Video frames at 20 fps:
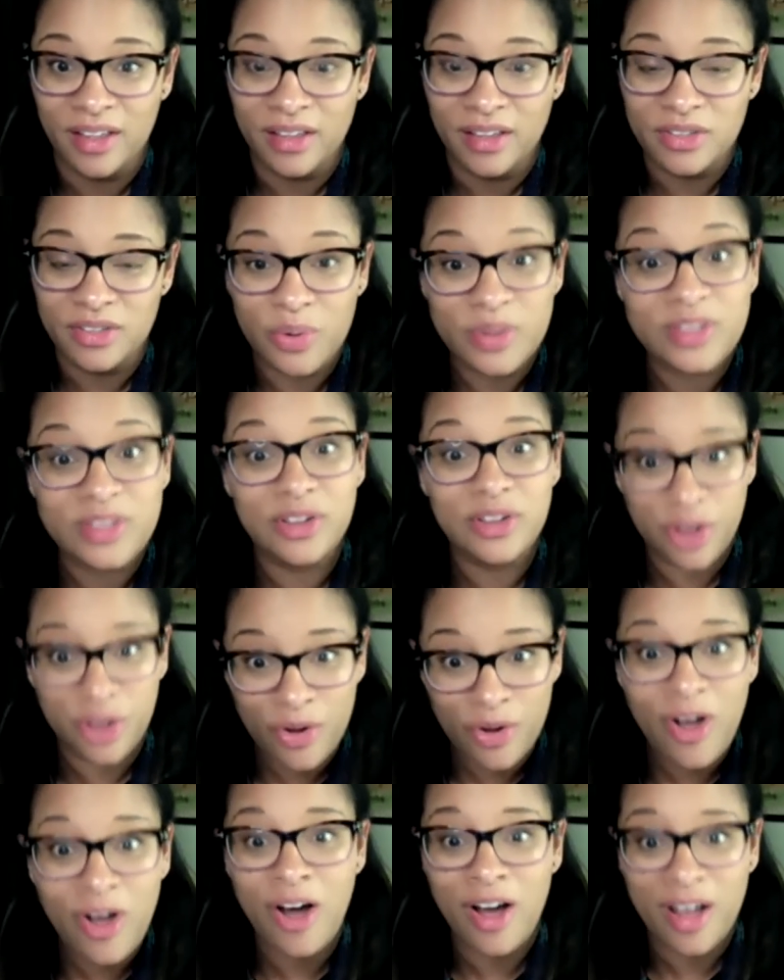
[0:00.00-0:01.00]
So it's low
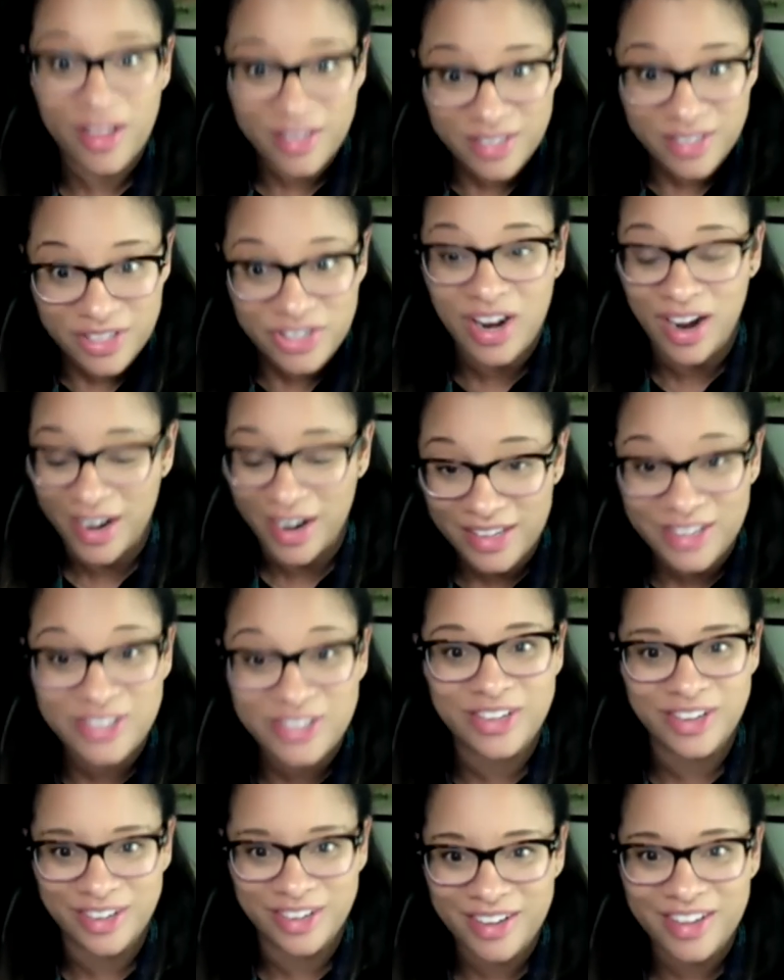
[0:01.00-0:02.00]
cost Chinese
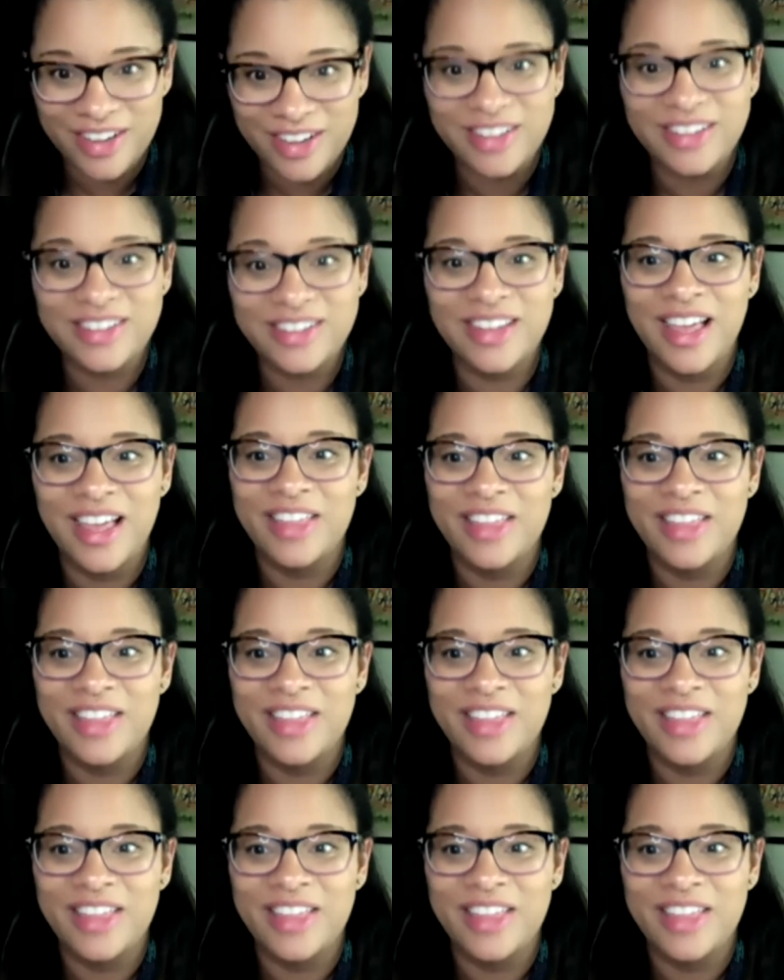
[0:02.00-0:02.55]
goods